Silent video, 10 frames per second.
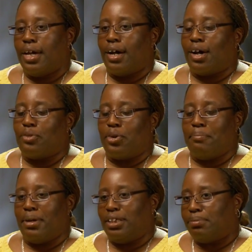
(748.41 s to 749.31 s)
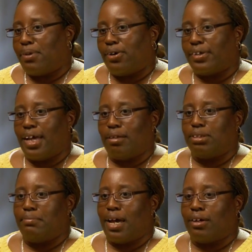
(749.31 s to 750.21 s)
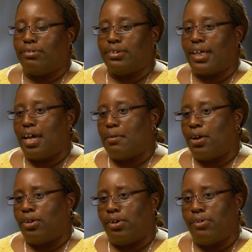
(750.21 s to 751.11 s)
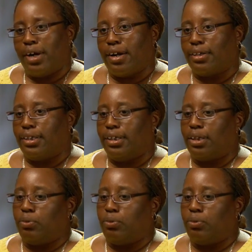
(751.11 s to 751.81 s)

I wore baseball caps backwards. I had a low haircut.